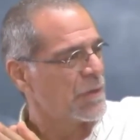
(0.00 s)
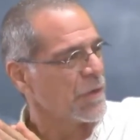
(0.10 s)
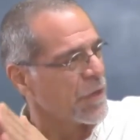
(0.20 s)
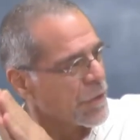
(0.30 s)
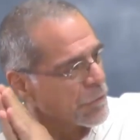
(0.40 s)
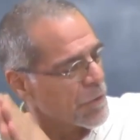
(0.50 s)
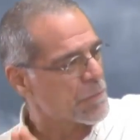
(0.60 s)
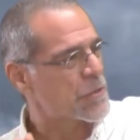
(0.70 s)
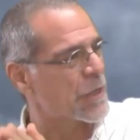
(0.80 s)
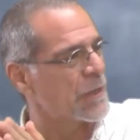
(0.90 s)
to the
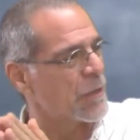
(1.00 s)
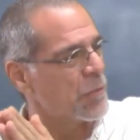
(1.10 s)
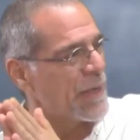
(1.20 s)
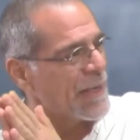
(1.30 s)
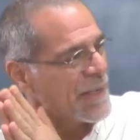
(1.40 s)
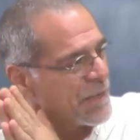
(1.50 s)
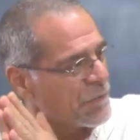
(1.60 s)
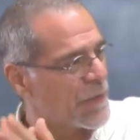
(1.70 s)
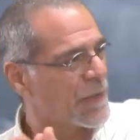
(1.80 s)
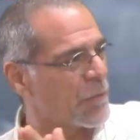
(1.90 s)
corruption that we
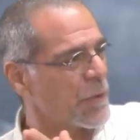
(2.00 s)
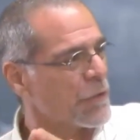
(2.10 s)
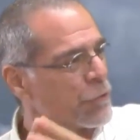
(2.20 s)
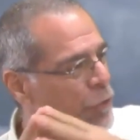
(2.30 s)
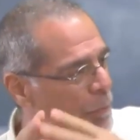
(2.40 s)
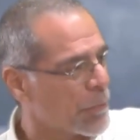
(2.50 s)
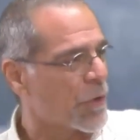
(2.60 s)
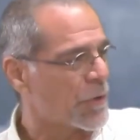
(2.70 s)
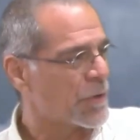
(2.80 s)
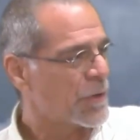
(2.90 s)
lived in, that we grew up
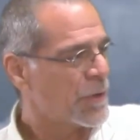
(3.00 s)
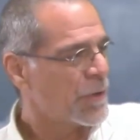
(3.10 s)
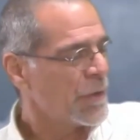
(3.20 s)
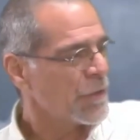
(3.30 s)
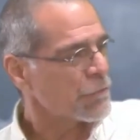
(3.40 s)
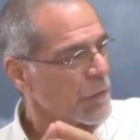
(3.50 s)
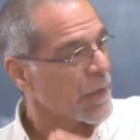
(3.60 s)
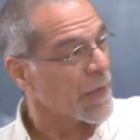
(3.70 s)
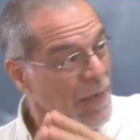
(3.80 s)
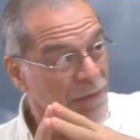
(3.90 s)
on.
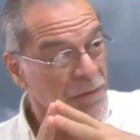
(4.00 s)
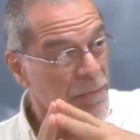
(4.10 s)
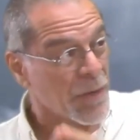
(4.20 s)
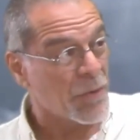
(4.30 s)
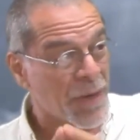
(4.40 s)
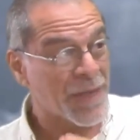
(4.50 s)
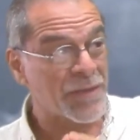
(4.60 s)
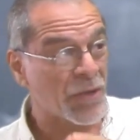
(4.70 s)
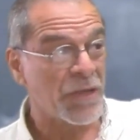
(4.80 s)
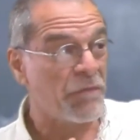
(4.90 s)
Trinidad and Tobago
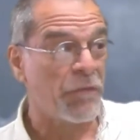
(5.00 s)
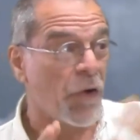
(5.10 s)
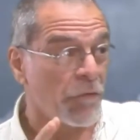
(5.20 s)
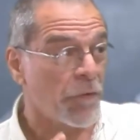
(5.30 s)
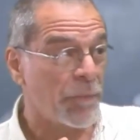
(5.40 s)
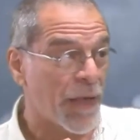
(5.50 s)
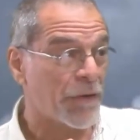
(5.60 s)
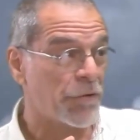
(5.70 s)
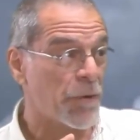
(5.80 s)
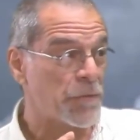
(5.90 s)
has not evolved from
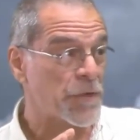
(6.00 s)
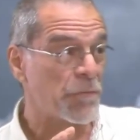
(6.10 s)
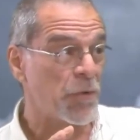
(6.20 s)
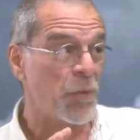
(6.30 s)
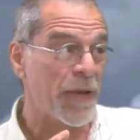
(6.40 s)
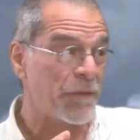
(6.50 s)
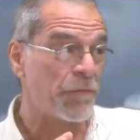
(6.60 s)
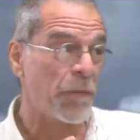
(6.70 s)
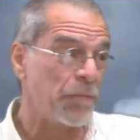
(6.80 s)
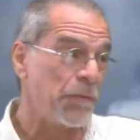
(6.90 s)
that corruption. We went
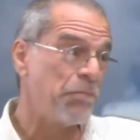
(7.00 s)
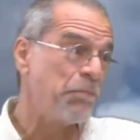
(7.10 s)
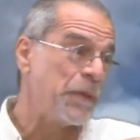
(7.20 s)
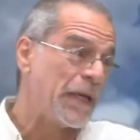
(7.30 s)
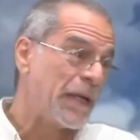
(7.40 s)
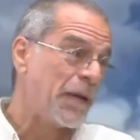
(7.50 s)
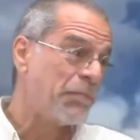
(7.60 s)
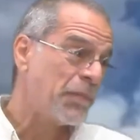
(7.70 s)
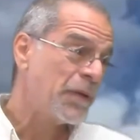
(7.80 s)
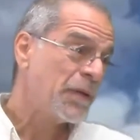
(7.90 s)
from the
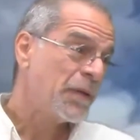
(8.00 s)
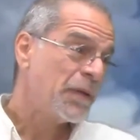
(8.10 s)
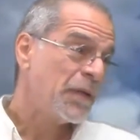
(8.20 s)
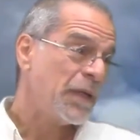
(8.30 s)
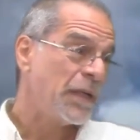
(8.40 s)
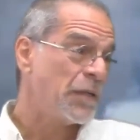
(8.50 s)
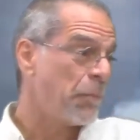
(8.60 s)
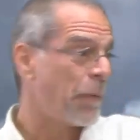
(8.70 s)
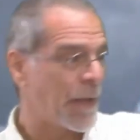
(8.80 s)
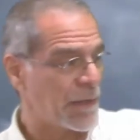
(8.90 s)
PNM into
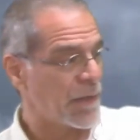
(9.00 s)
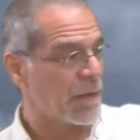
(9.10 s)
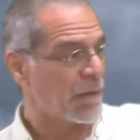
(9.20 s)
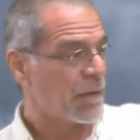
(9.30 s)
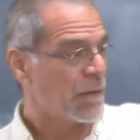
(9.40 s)
Panday,